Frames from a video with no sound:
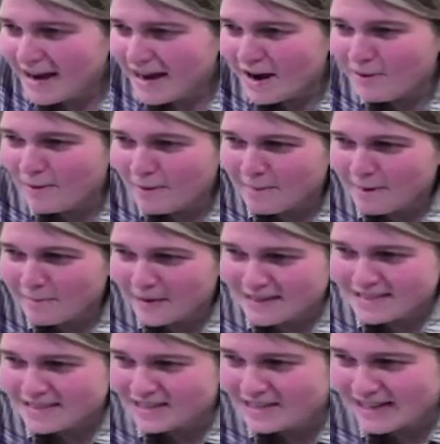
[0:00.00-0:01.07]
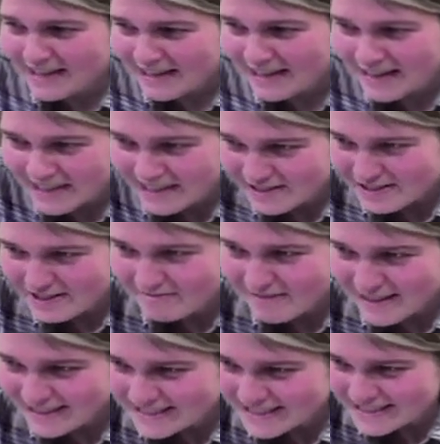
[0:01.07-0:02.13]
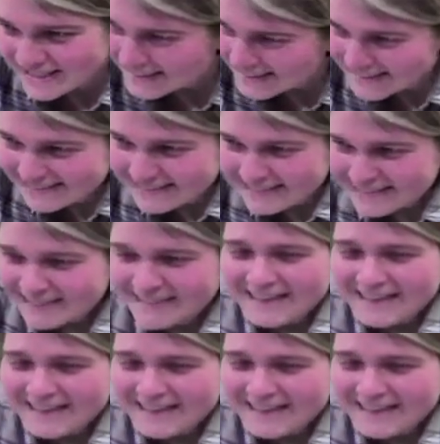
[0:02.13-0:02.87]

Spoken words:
I want my pasta to take like 2 minutes.